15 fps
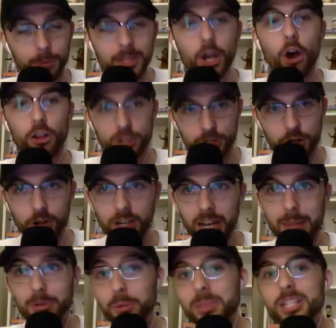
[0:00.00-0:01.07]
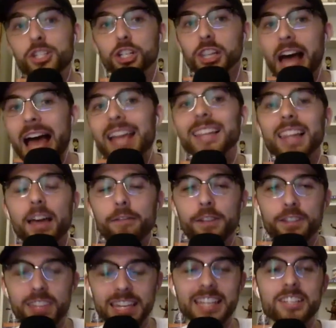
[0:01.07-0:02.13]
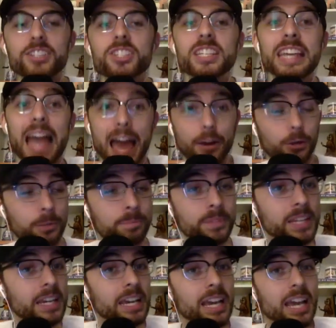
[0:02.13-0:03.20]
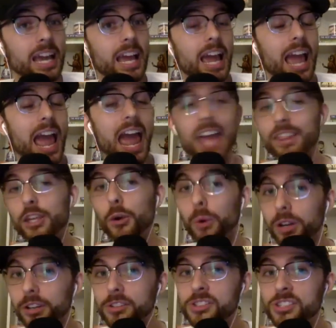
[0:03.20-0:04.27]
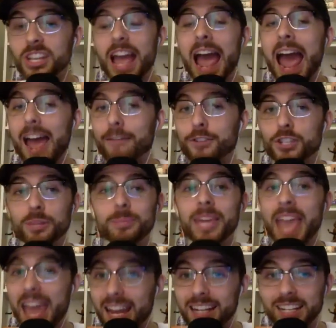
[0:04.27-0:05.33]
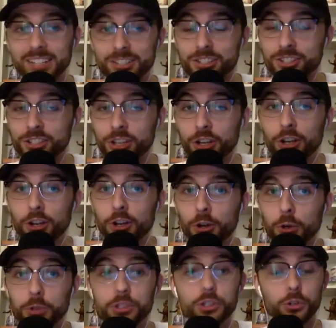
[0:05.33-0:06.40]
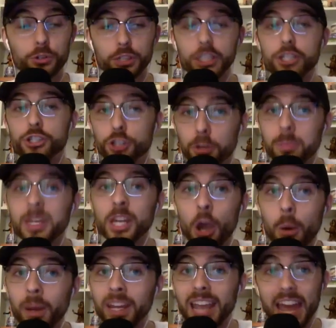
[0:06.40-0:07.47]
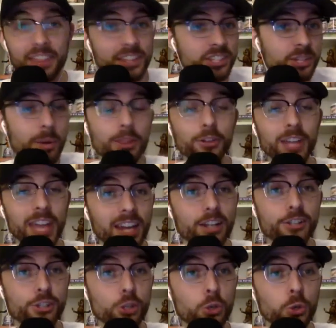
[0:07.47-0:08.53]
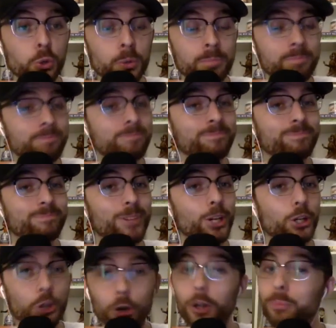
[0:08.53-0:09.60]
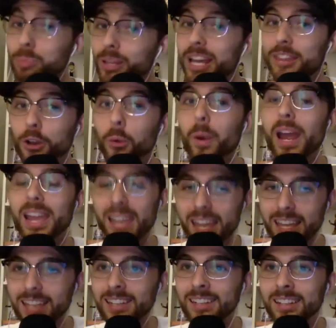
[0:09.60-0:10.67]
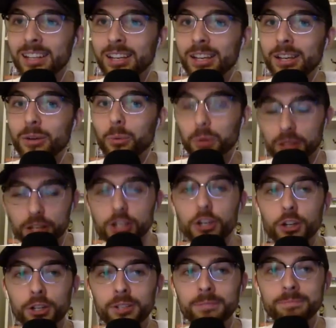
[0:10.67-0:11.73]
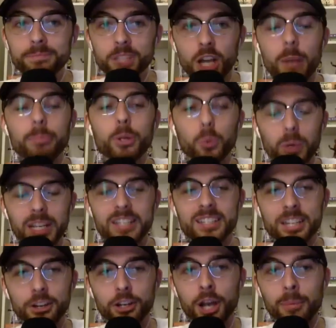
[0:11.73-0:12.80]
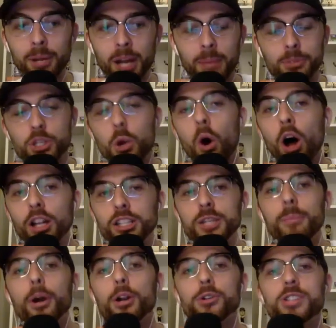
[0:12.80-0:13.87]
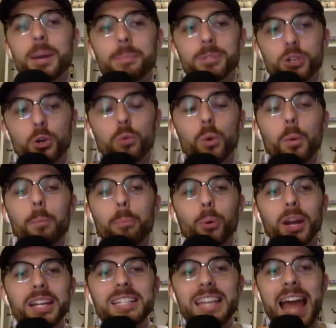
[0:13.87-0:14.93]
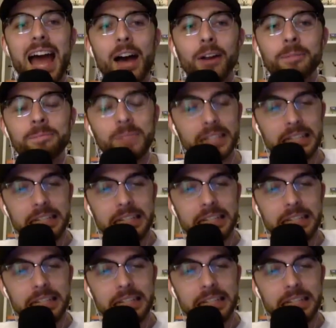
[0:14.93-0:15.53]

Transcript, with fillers: the All Star game. It'll be July 11th in Seattle. And the Orioles have some candidates who certainly should be going, and then some other candidates who could play their way in with a good couple of weeks here coming up. So on tomorrow's episode, we'll break down